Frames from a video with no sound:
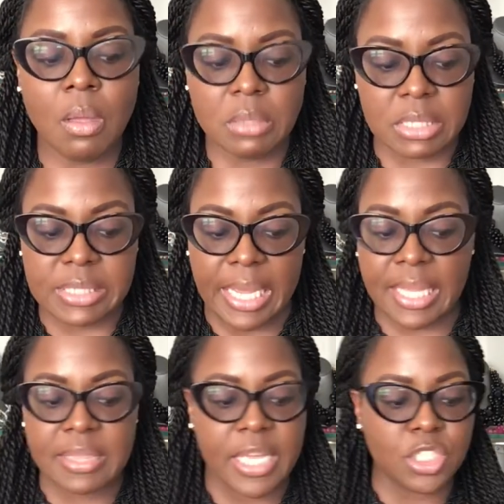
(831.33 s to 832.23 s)
The
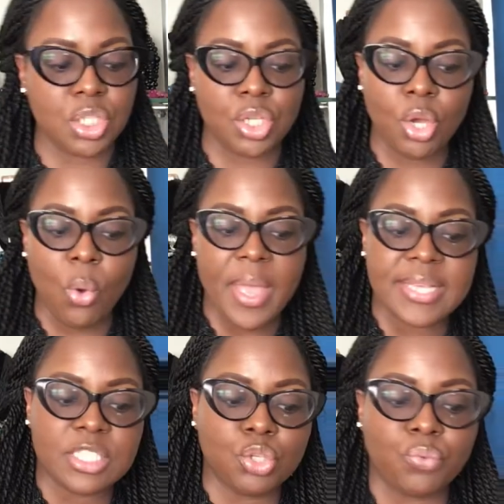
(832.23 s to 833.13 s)
second thing to do
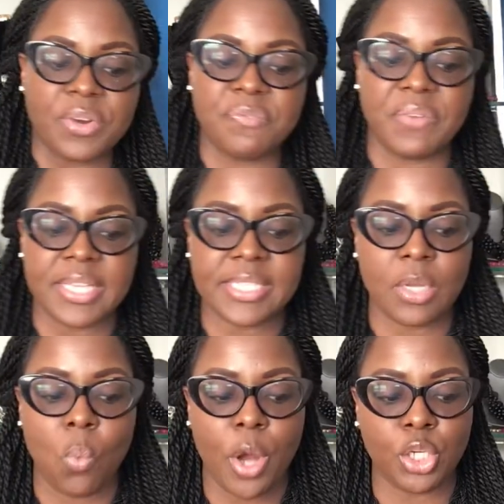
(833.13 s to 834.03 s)
is to
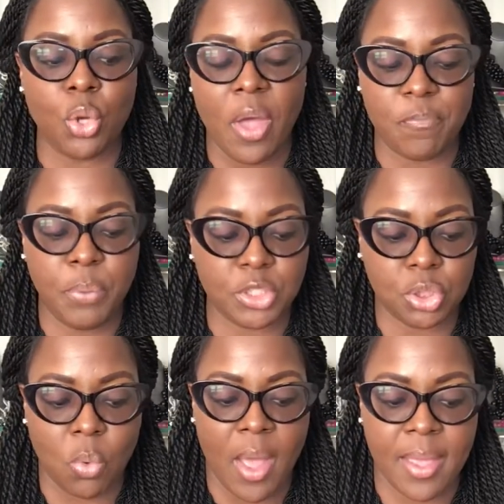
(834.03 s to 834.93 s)
revisit what you have pushed
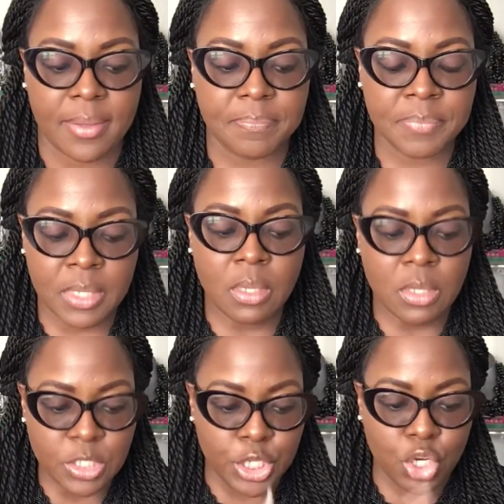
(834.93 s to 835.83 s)
away.
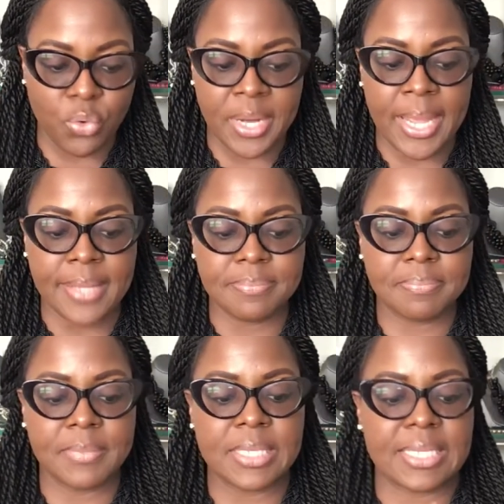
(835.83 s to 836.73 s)
Decree it,
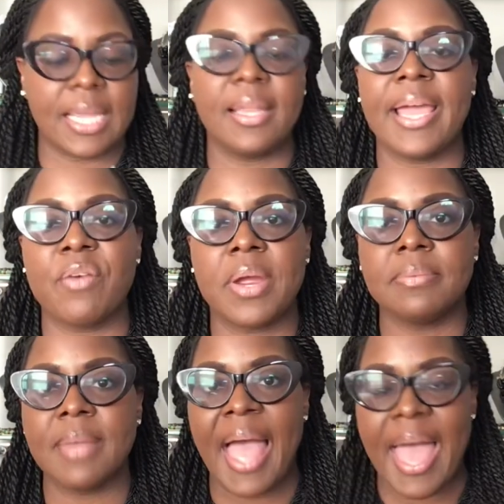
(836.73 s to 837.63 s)
declare it,
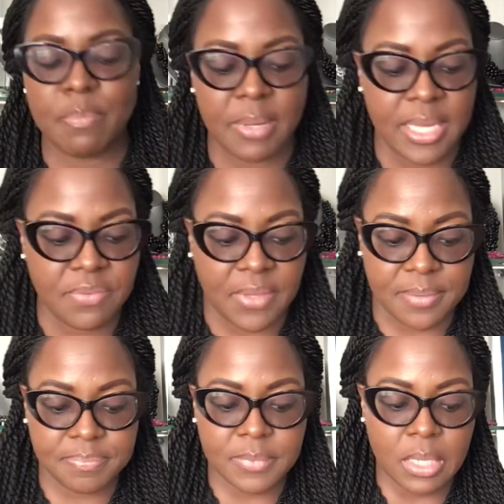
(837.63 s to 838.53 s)
and believe
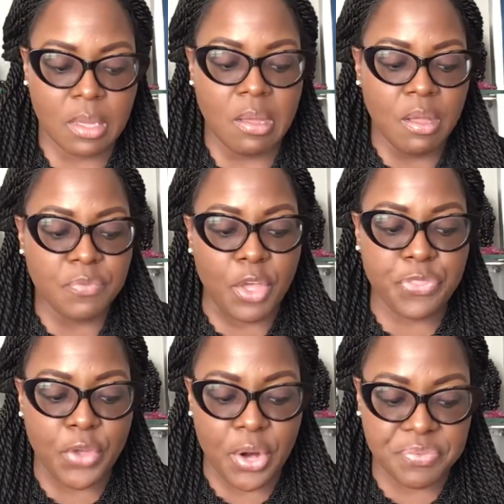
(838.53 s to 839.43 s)
it. The
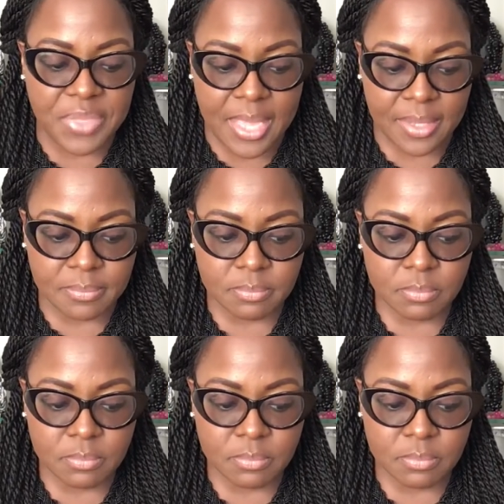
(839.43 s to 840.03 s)
third thing,